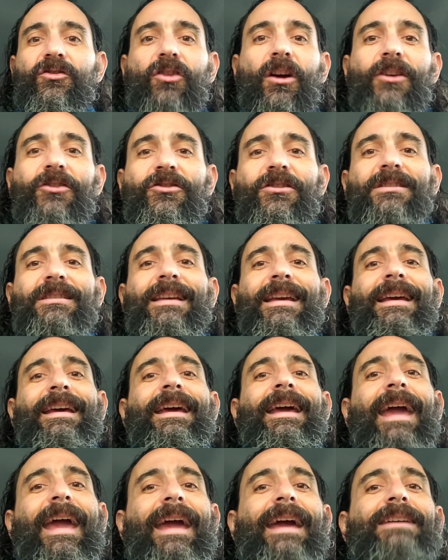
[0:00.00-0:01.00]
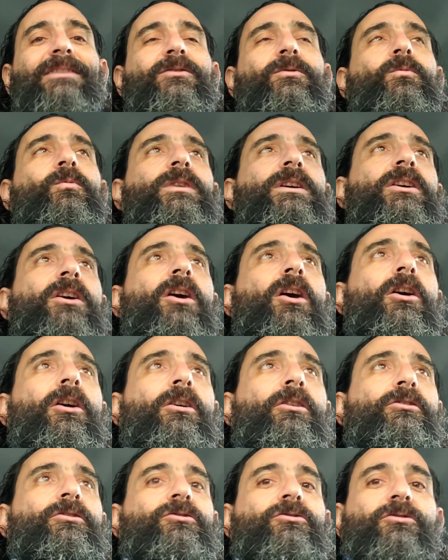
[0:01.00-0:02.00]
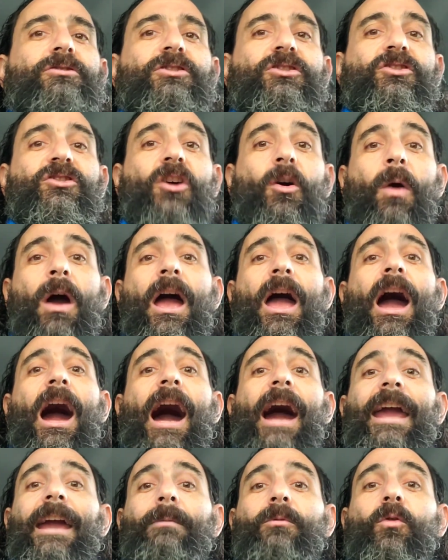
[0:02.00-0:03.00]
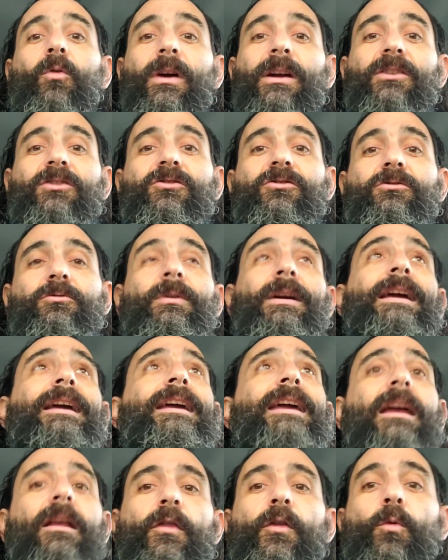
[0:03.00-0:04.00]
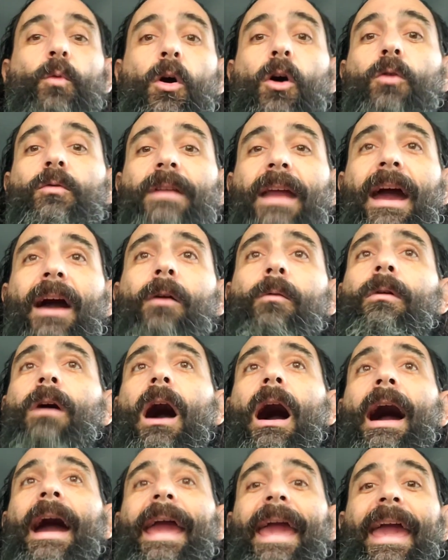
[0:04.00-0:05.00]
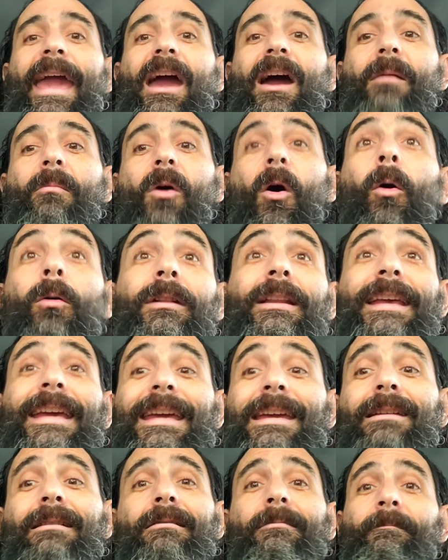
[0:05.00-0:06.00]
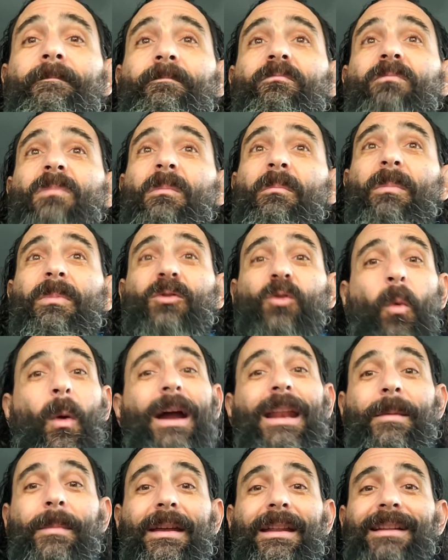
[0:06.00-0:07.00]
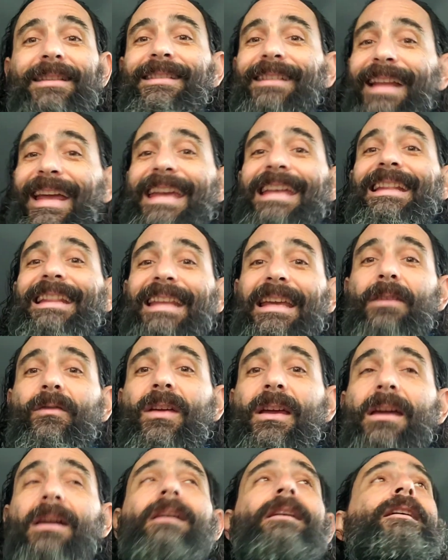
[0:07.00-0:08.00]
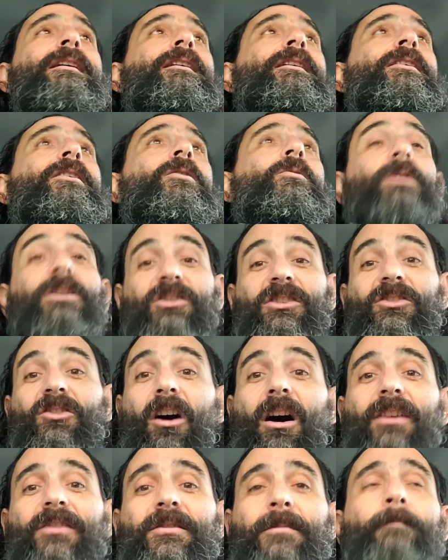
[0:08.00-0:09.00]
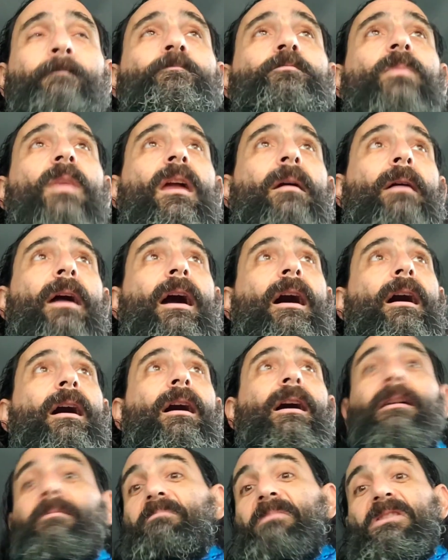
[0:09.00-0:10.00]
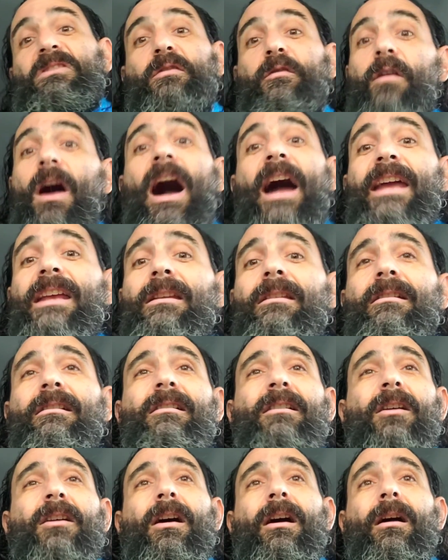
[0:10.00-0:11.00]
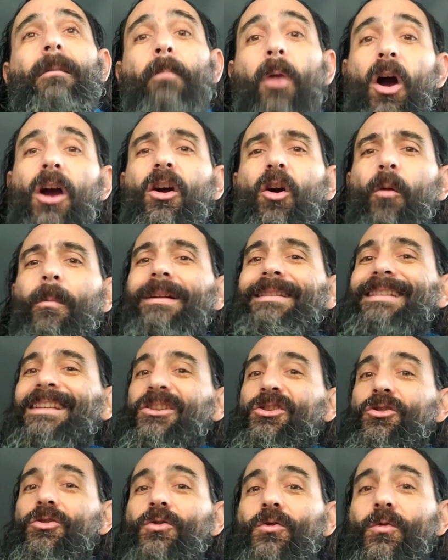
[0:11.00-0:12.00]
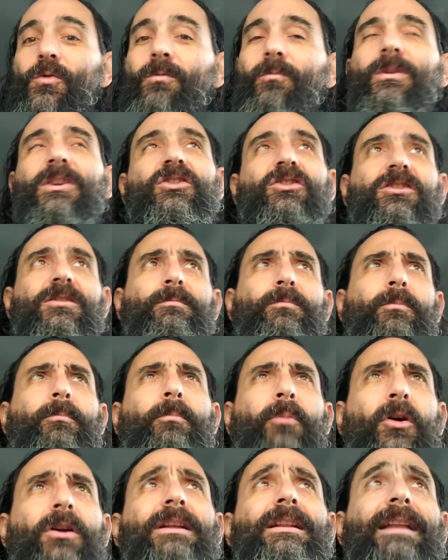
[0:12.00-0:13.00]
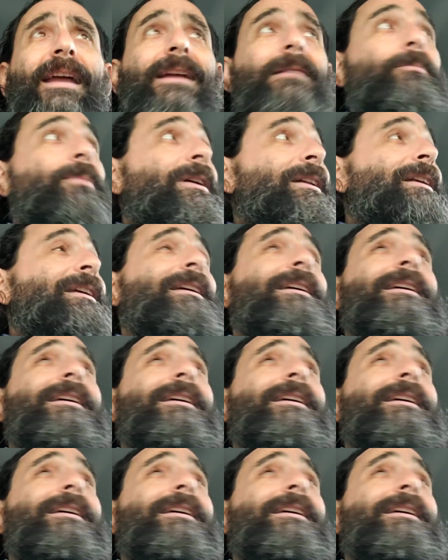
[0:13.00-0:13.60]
charges, and we are good. So I am going to hit the road now. I am only 20 minutes late leaving, which is awesome. It's fine. Park opens at noon, which is pretty late, but,